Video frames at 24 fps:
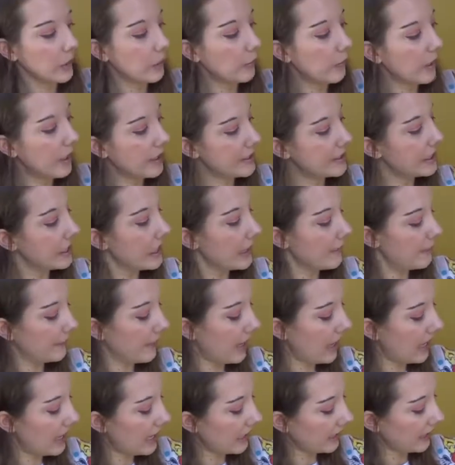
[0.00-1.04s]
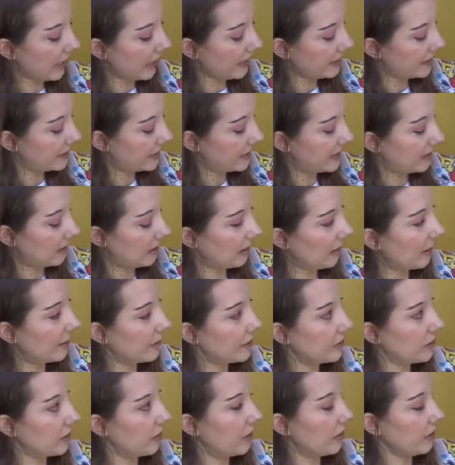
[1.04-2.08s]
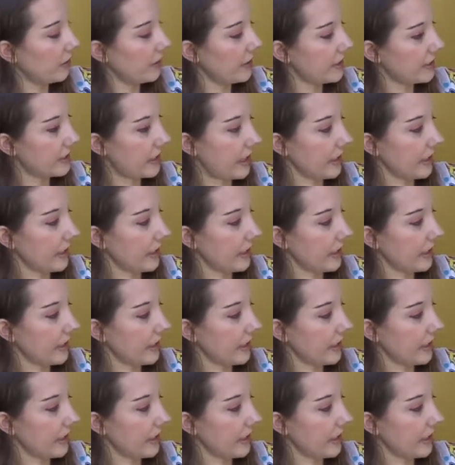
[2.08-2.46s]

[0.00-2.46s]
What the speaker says: was the bag. I still adore this.